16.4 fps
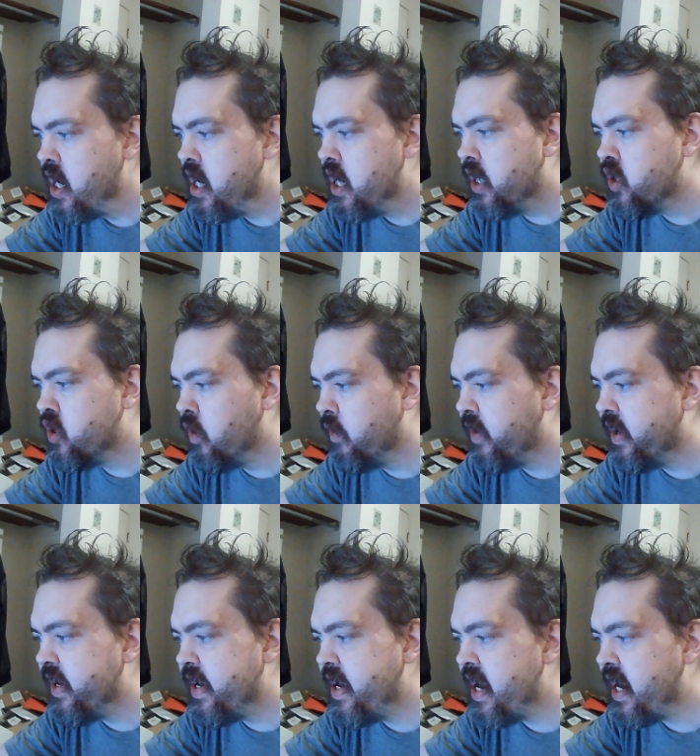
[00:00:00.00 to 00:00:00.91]
until the
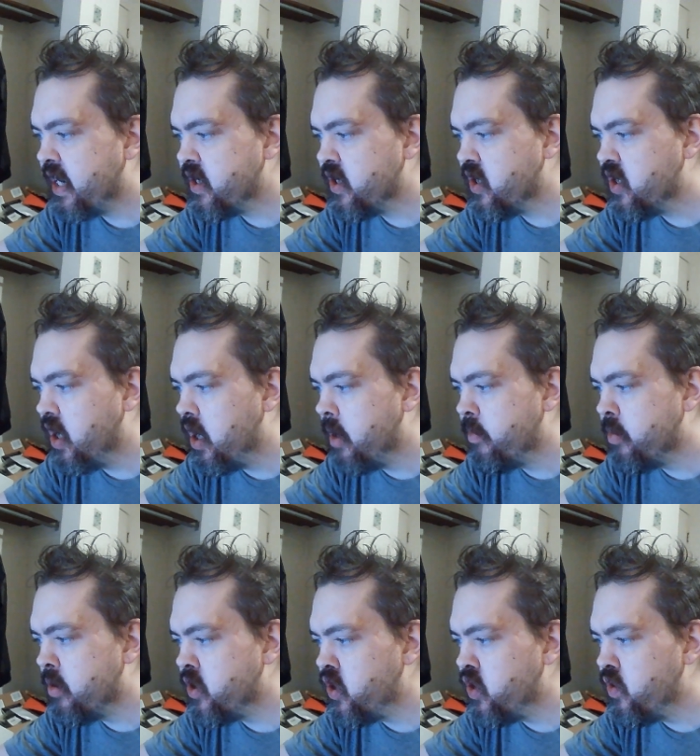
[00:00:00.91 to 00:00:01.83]
next
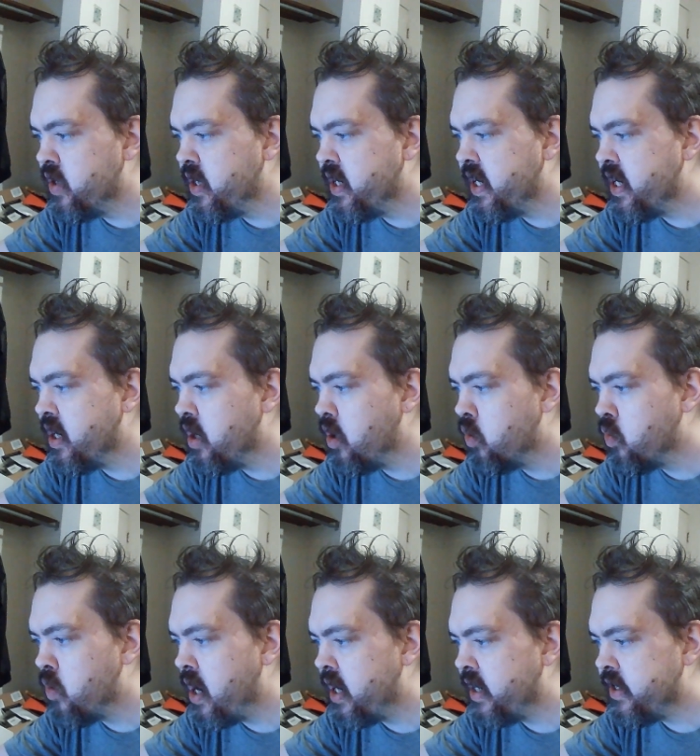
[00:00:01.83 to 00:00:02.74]
opportunity
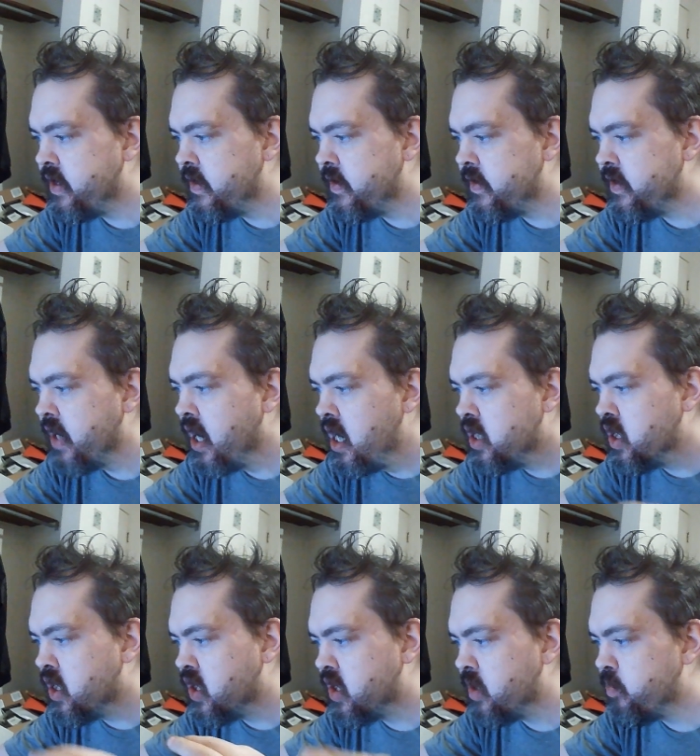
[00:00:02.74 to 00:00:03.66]
arises to
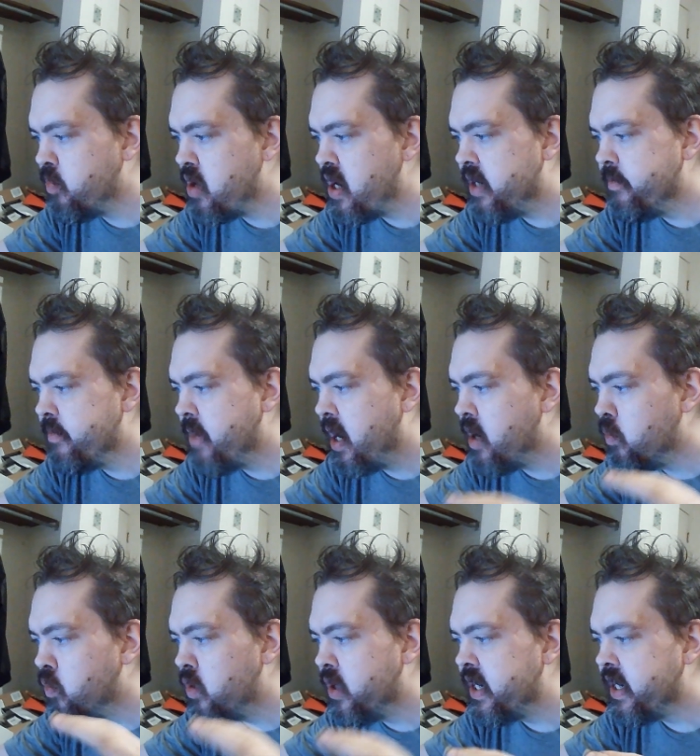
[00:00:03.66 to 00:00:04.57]
spread my
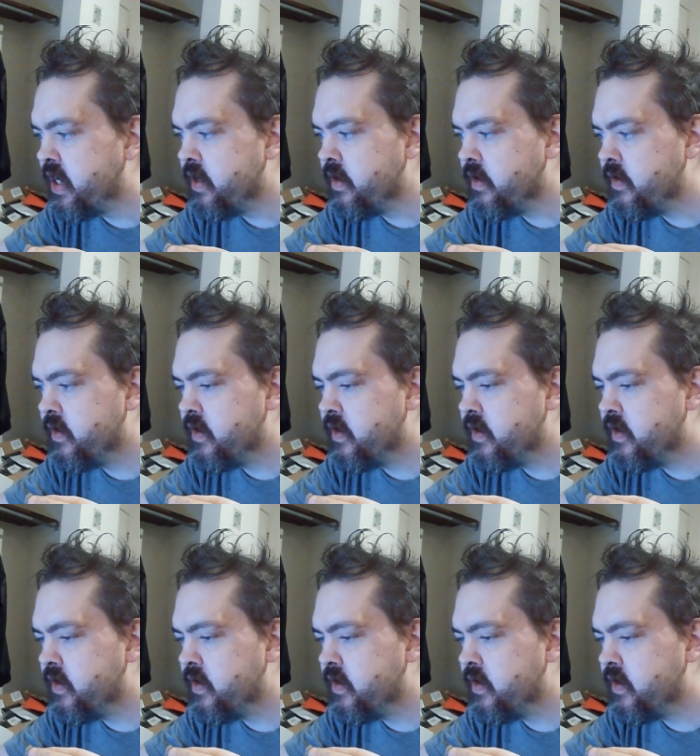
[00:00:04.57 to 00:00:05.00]
wings.